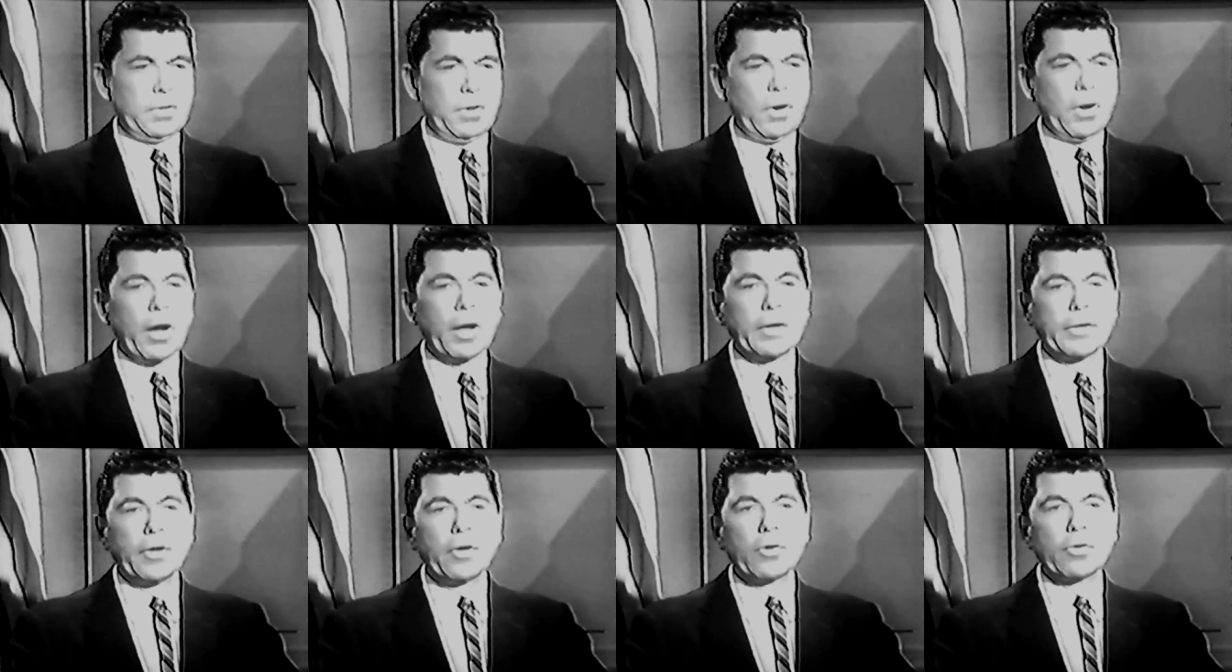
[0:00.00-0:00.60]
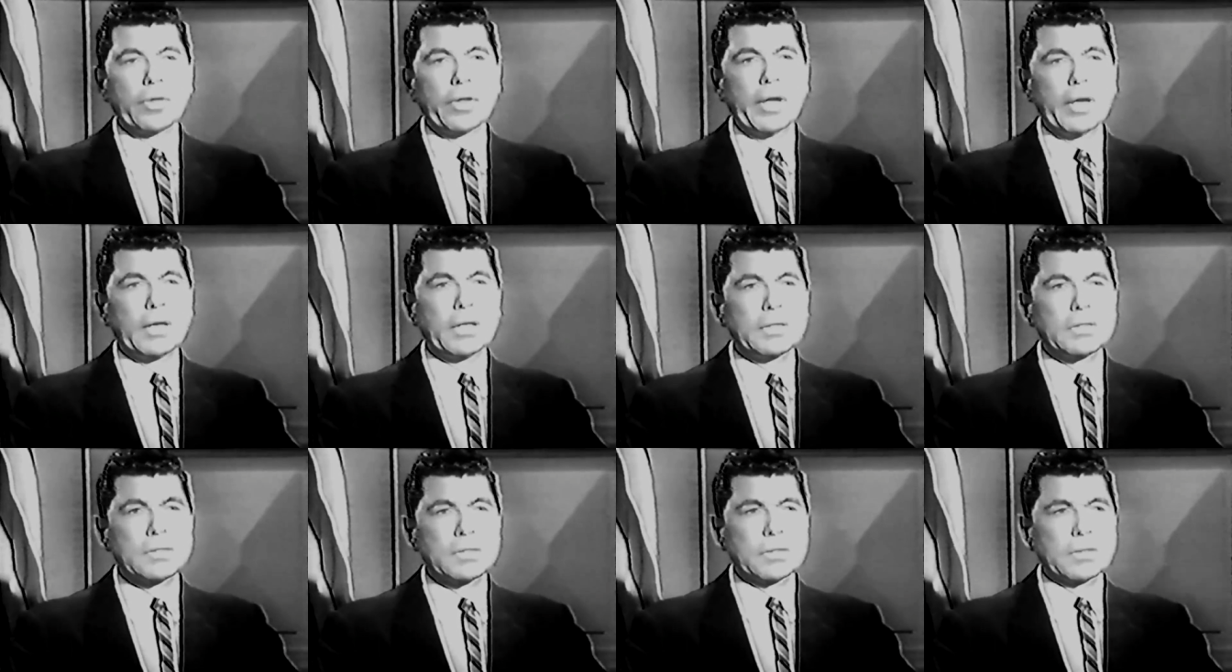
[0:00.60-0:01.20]
No, I know
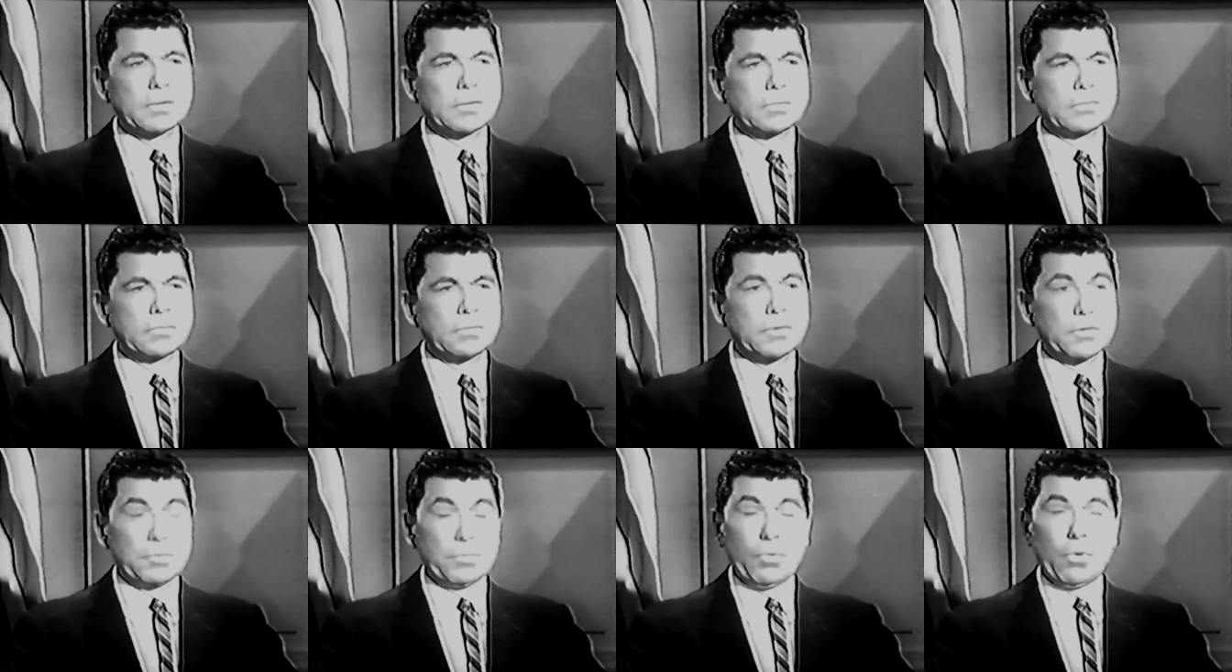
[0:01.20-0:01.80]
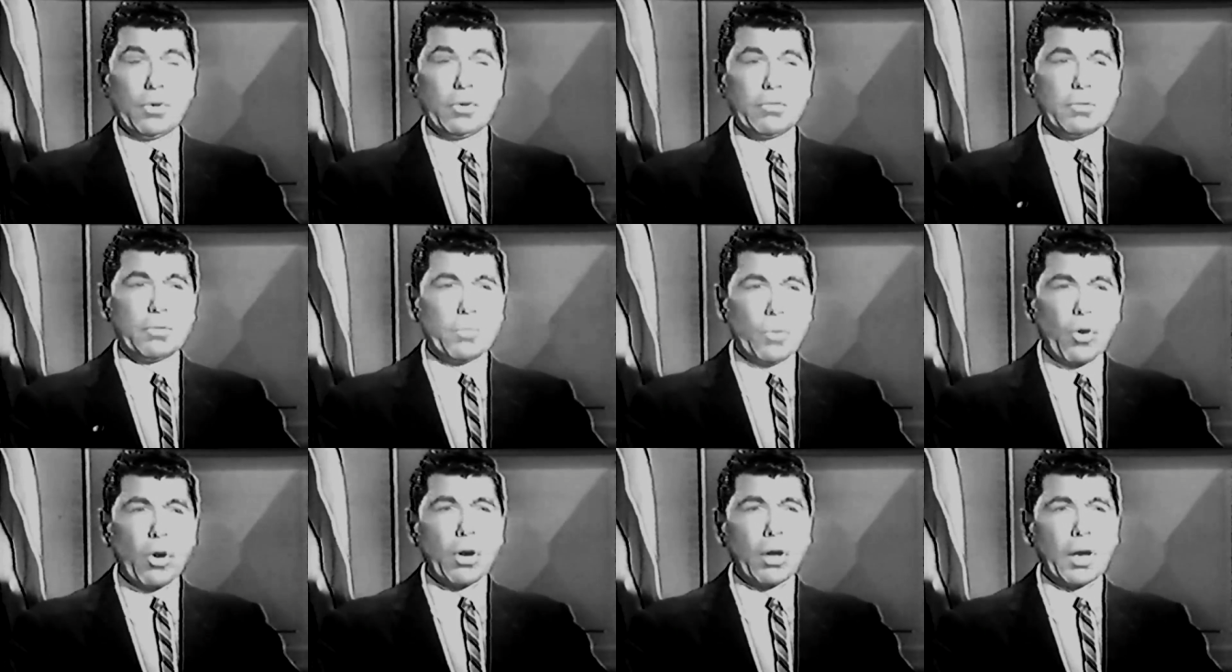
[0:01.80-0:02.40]
that. It's, uh, it's more of
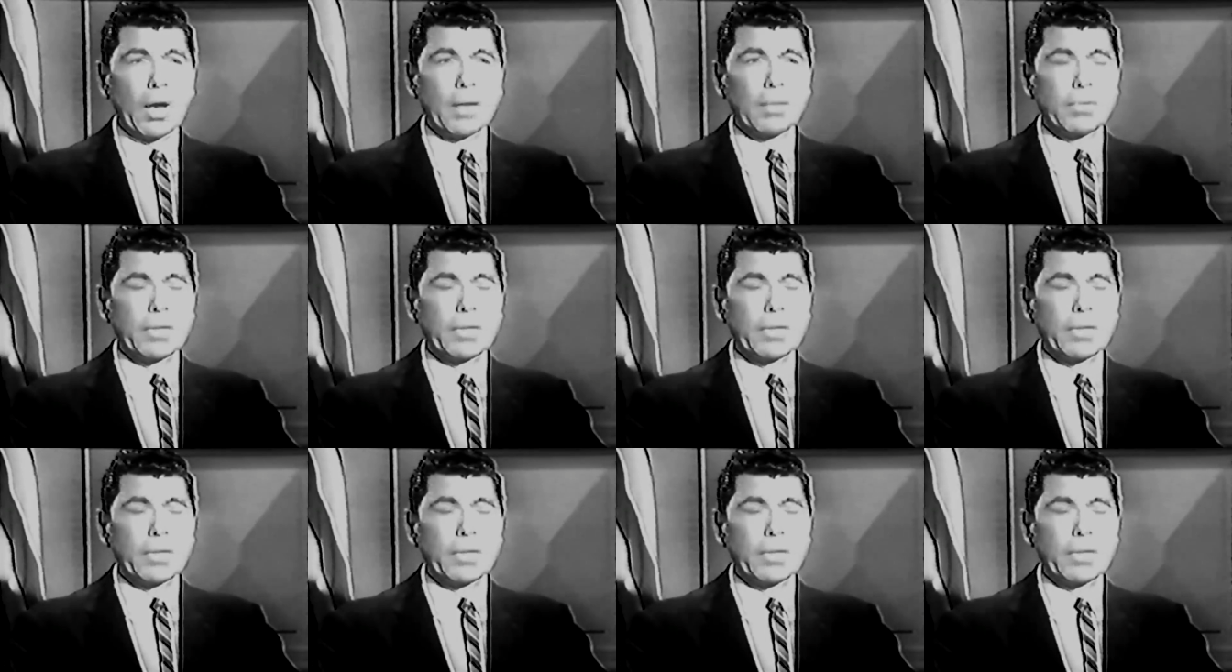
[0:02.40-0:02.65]
a moral